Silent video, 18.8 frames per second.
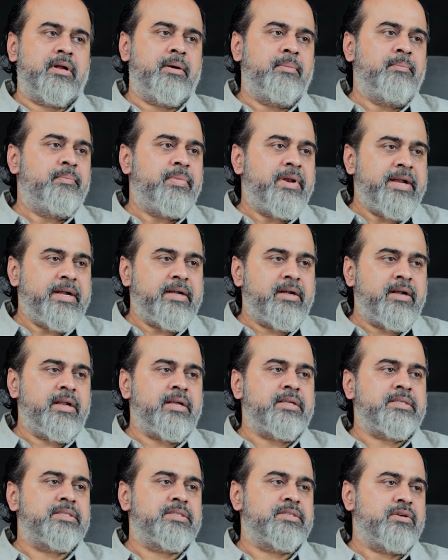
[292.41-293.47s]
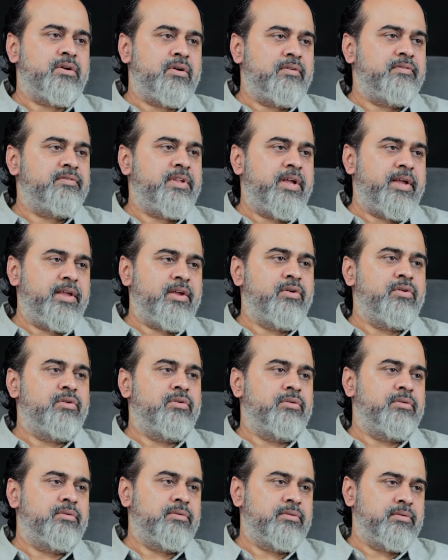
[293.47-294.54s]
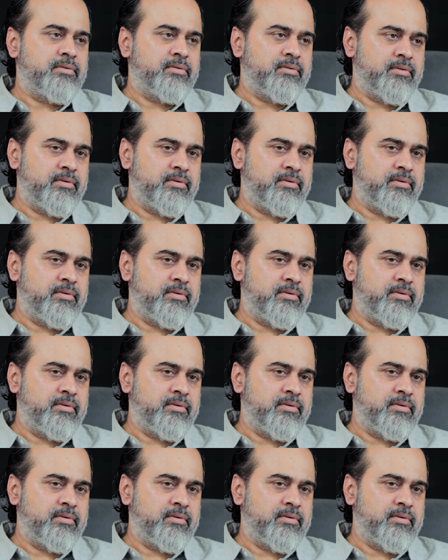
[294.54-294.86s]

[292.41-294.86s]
completeness of the ego